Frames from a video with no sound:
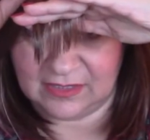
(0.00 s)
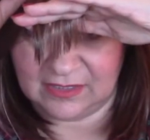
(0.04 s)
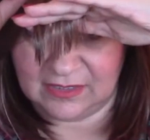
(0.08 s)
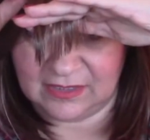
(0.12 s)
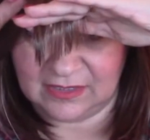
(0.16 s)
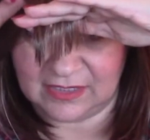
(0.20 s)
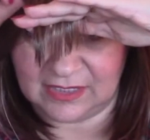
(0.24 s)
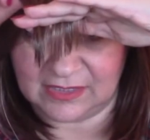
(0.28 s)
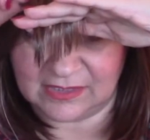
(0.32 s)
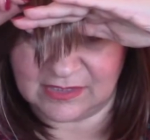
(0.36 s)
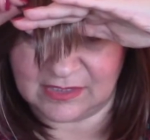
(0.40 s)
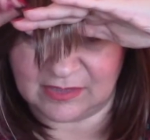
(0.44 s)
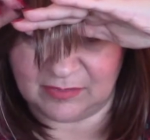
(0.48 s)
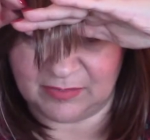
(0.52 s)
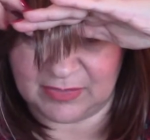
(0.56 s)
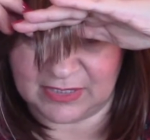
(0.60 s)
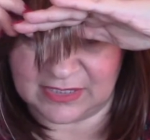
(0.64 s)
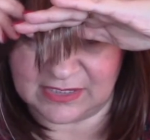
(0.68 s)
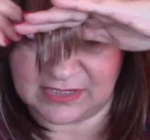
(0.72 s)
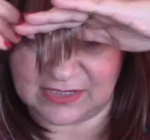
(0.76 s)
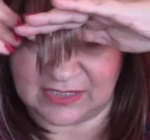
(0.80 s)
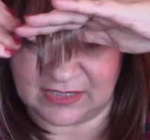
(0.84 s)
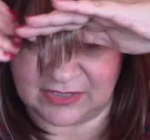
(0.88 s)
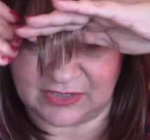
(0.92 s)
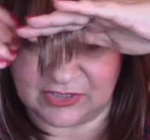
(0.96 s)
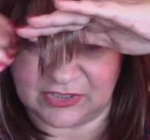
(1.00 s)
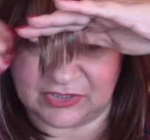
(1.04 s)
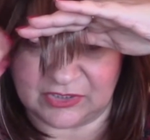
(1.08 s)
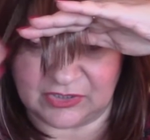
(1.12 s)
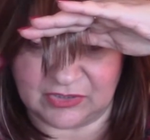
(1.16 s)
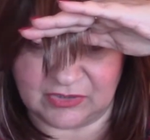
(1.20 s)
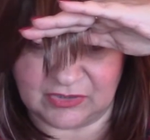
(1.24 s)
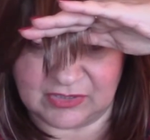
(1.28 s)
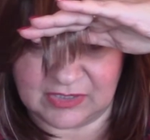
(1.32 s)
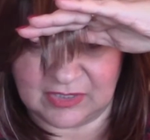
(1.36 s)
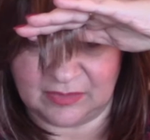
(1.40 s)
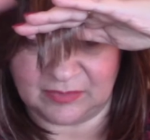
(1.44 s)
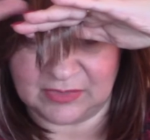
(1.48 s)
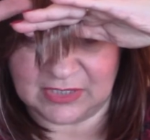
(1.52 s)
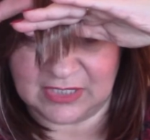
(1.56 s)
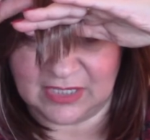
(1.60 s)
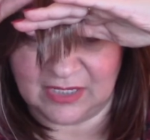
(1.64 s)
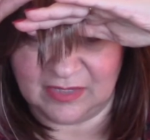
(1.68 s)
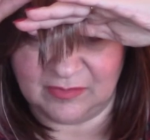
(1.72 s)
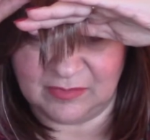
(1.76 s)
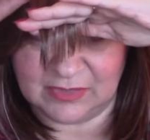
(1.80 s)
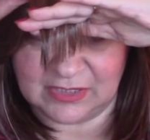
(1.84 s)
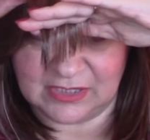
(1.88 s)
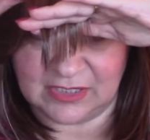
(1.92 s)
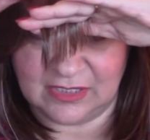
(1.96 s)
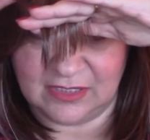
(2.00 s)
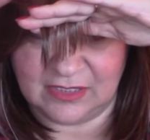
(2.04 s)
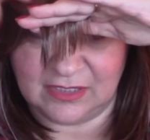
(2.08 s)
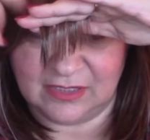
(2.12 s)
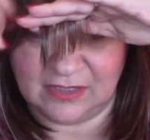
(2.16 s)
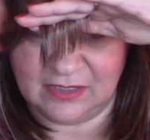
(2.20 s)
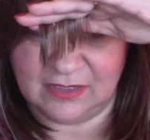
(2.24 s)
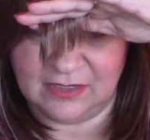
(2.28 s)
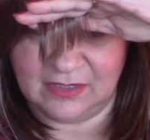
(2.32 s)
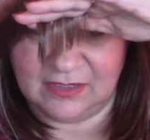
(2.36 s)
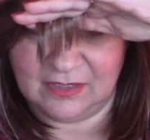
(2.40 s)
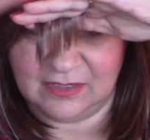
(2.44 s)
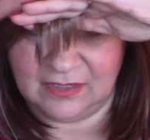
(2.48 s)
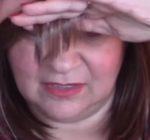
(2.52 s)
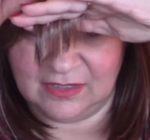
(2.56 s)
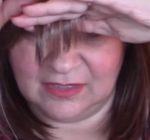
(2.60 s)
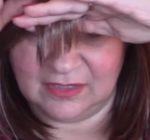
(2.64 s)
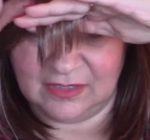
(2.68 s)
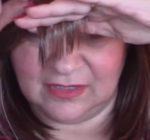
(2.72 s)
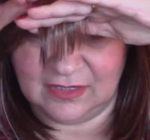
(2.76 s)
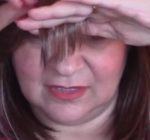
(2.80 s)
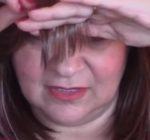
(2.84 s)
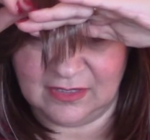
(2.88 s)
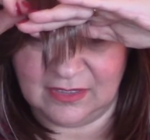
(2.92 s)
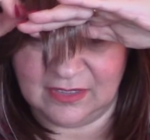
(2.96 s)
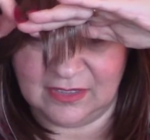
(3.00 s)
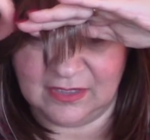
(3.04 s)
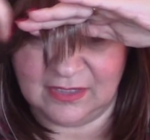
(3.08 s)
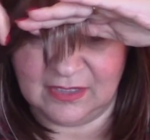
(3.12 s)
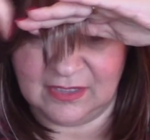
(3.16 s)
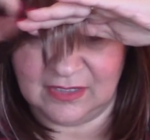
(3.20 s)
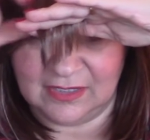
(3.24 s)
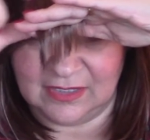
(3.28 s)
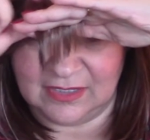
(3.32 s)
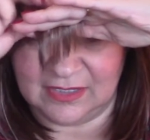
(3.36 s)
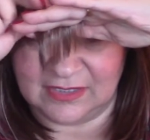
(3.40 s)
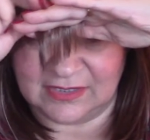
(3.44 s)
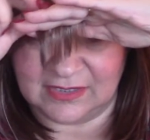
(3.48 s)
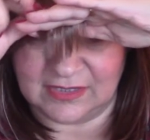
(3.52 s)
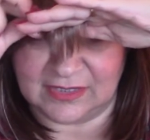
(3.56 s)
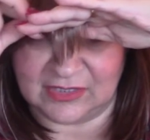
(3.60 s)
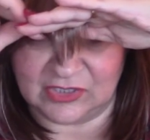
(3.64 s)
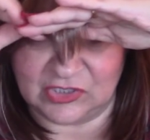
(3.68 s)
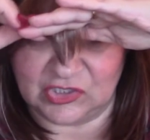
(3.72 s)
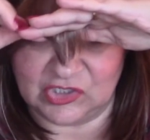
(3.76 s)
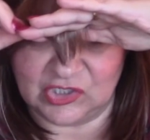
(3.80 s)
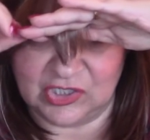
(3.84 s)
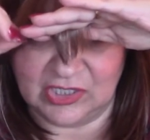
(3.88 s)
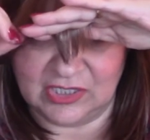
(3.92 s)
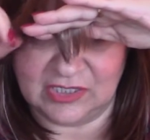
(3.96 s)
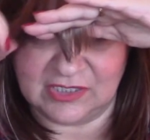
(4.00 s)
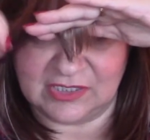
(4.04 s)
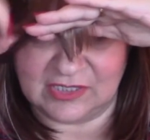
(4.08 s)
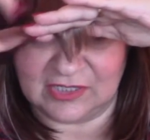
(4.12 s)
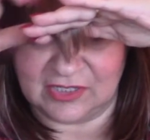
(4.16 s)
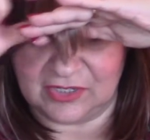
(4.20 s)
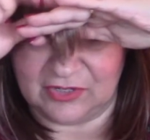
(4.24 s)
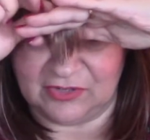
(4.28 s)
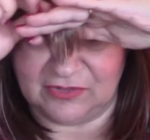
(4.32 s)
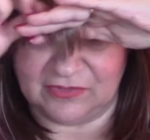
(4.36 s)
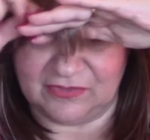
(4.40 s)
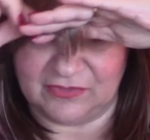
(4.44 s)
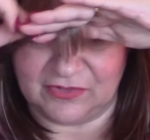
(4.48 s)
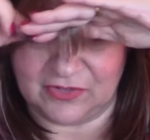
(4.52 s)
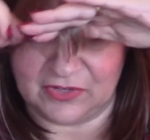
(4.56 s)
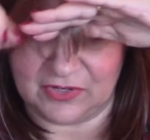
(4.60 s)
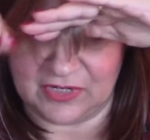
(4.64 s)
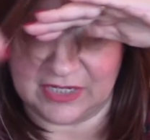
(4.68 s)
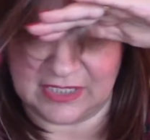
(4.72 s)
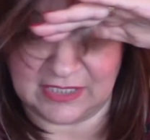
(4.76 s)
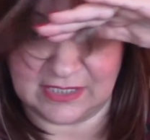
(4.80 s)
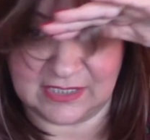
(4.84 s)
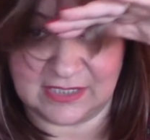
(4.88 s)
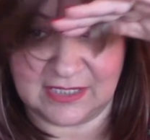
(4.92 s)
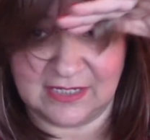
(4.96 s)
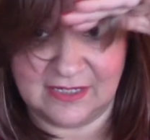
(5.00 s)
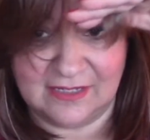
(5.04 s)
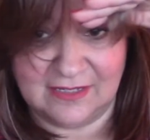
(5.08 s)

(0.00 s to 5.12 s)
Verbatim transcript: That's the best thing to do sometimes, is to just go for it.